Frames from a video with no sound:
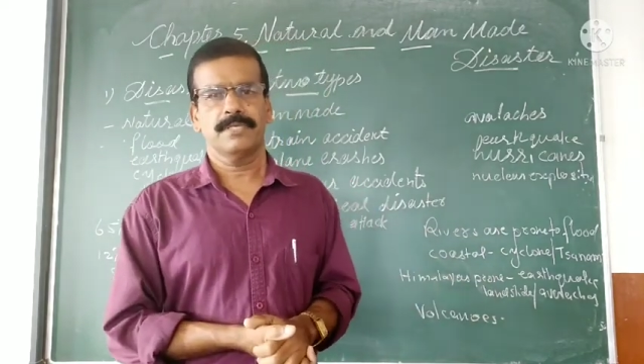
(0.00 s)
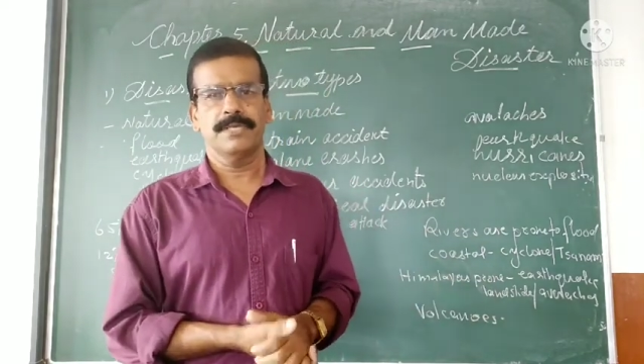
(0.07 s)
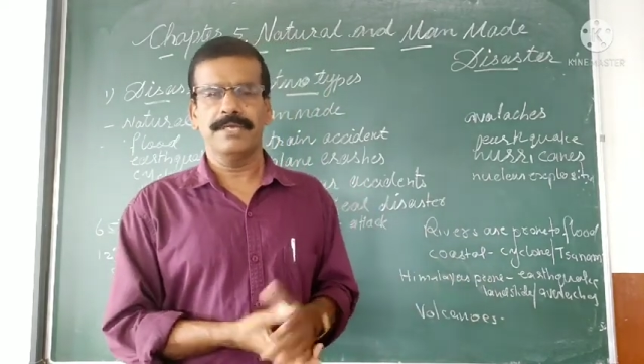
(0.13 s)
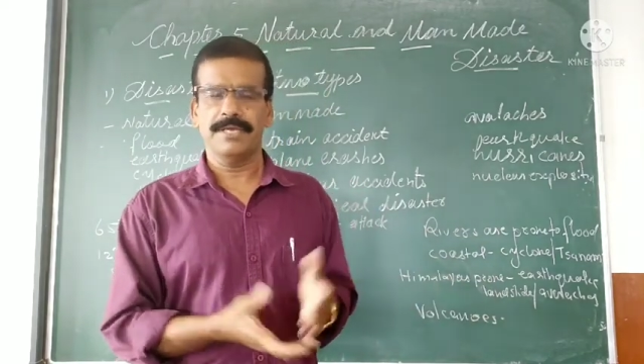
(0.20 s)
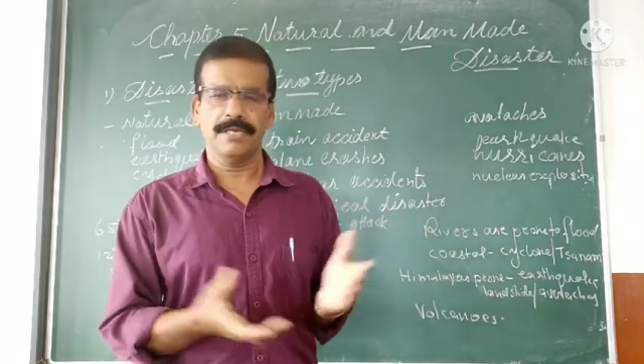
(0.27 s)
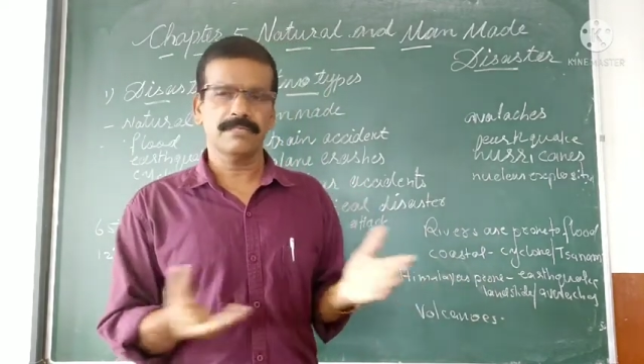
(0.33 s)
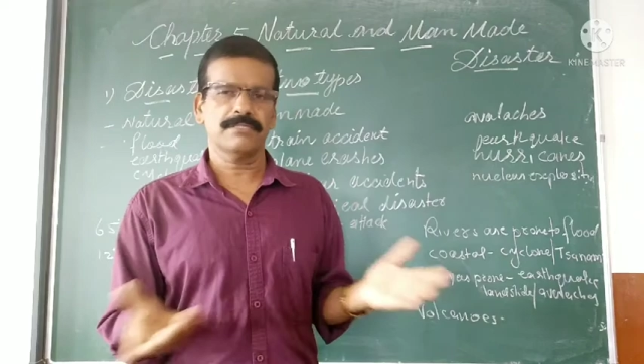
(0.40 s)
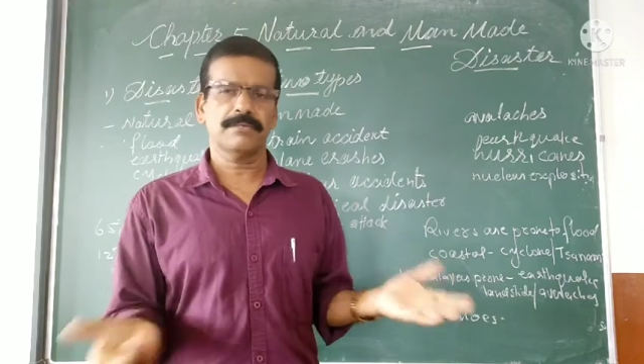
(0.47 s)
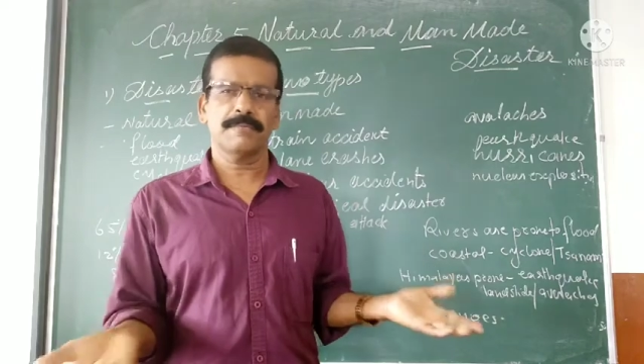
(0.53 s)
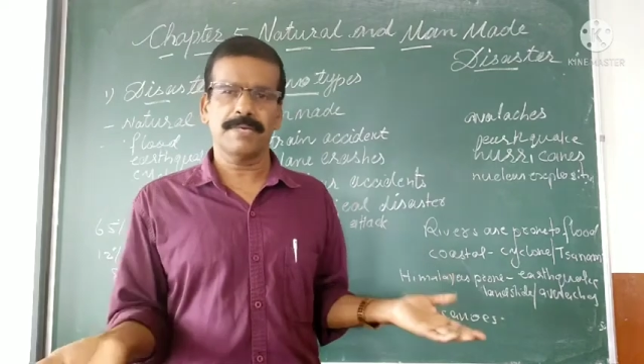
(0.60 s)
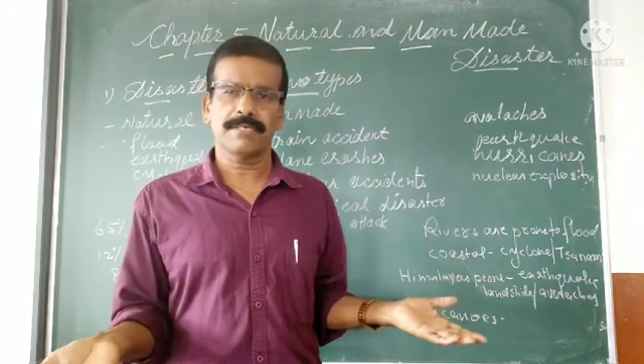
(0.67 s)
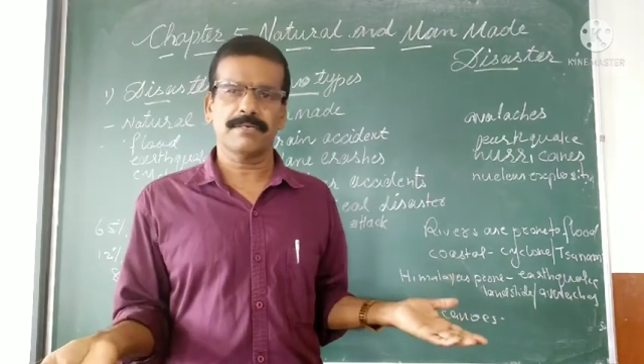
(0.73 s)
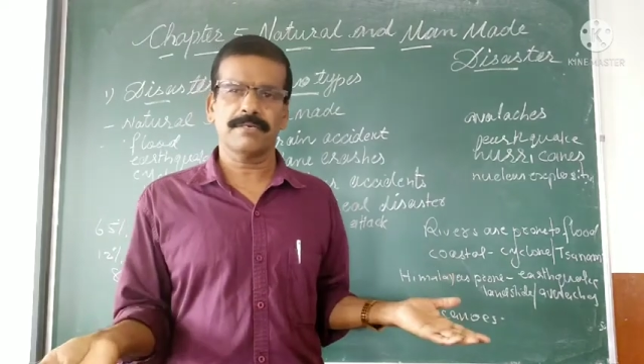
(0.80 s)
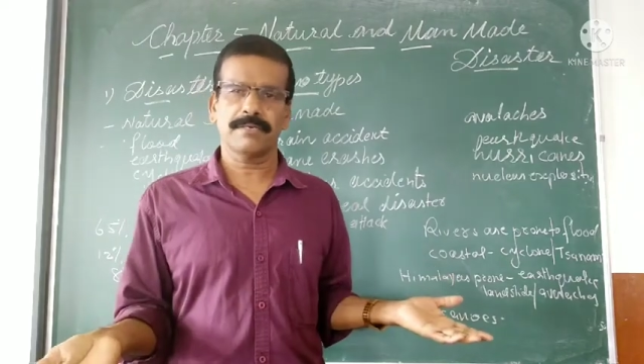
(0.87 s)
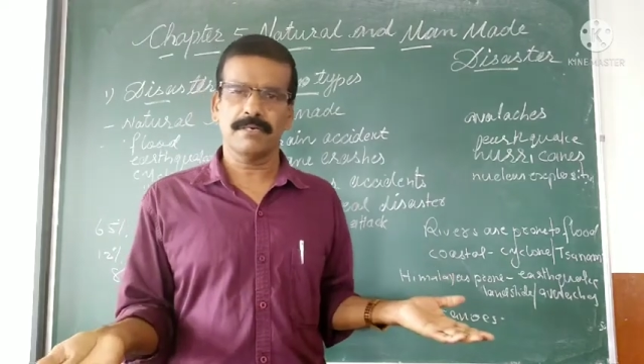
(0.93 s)
India has a
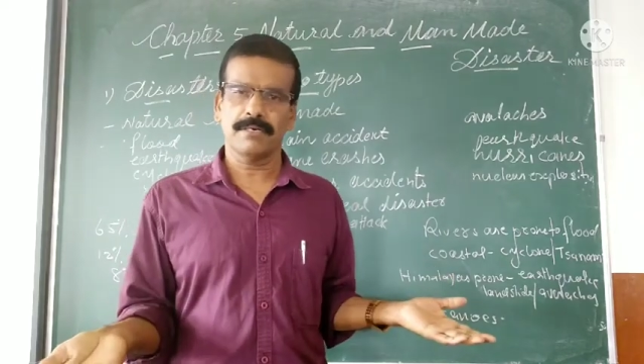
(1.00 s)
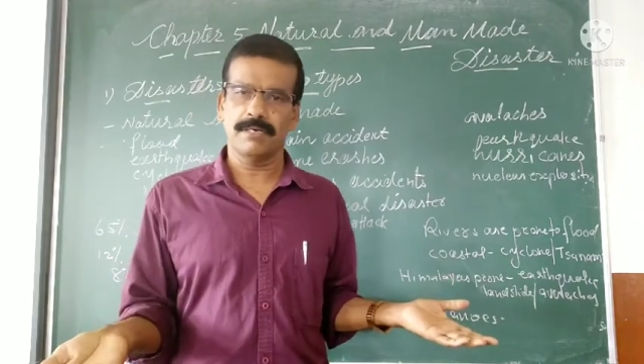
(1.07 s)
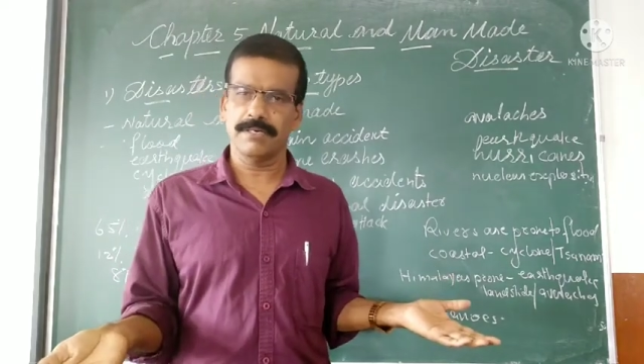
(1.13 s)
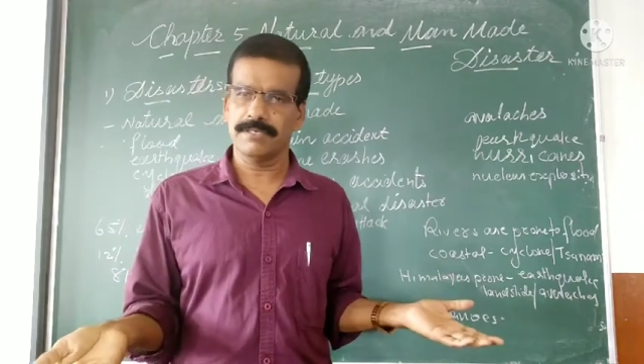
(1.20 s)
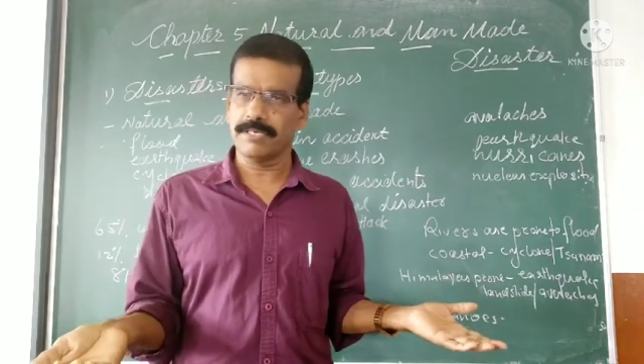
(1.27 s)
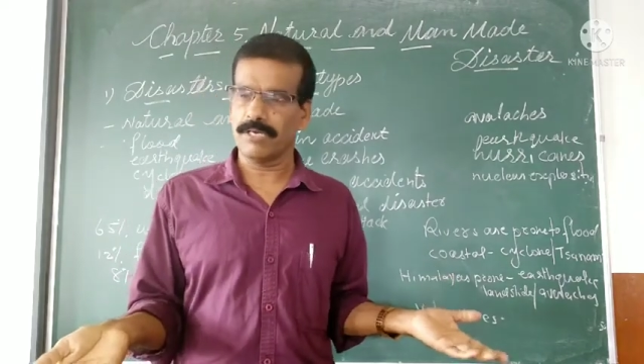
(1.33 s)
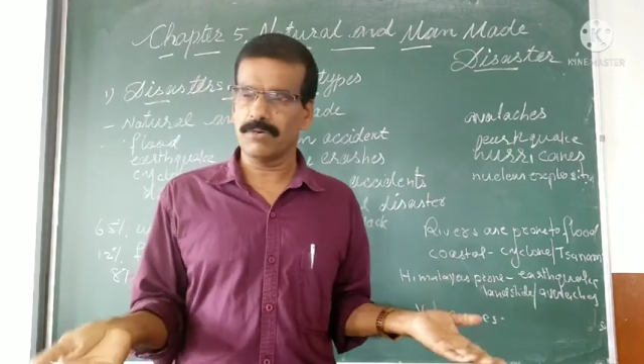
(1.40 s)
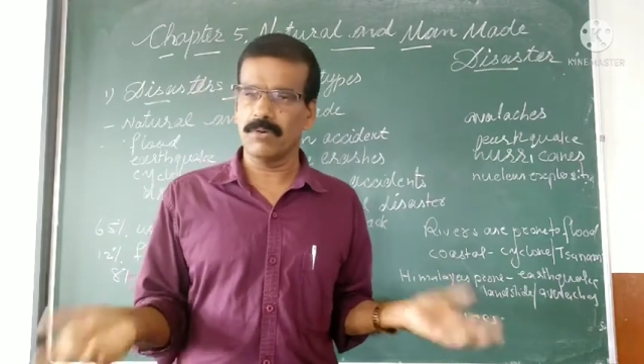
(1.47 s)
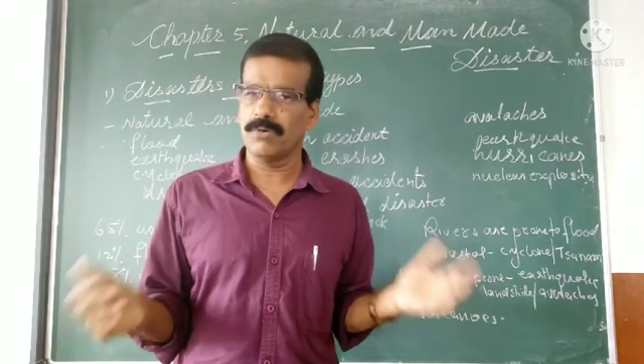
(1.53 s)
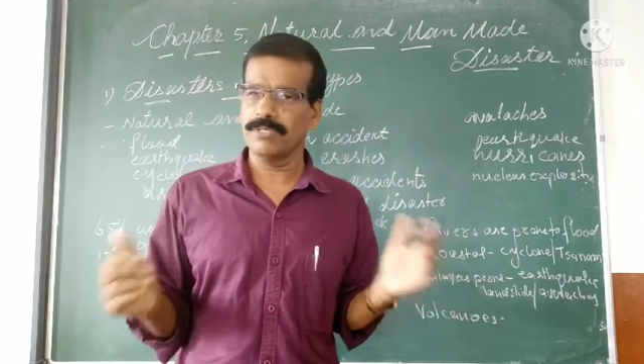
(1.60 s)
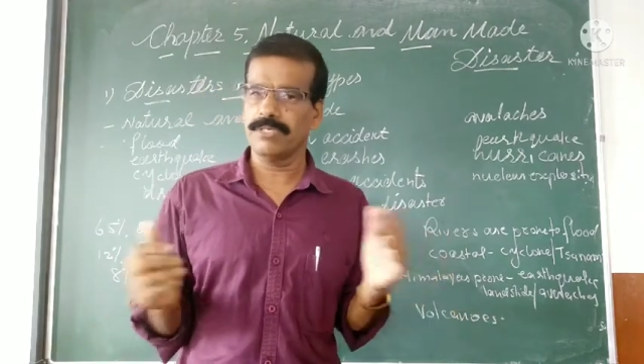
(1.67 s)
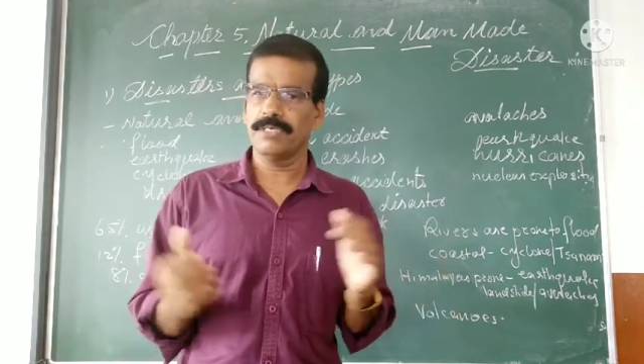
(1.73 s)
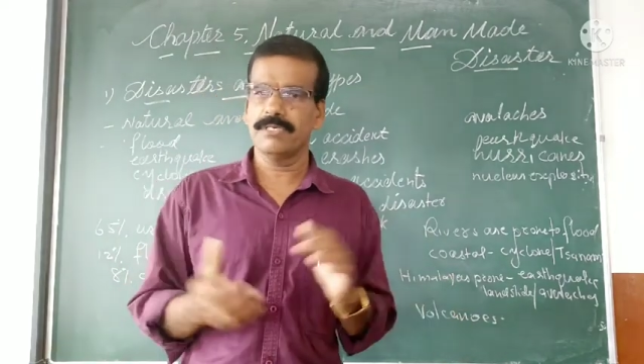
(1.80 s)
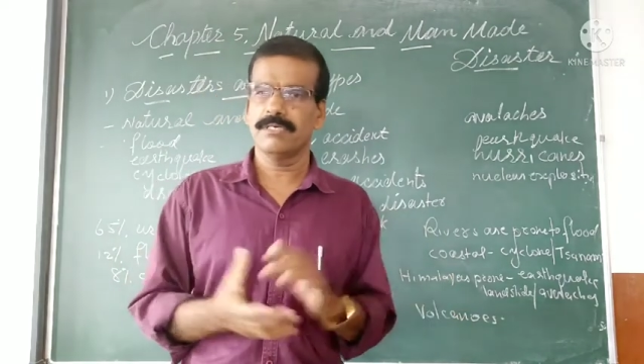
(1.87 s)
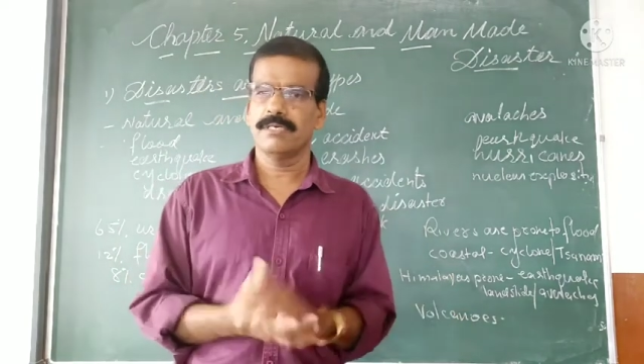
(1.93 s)
better
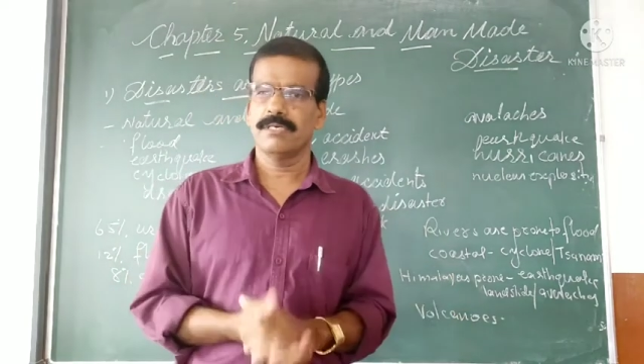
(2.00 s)
technology.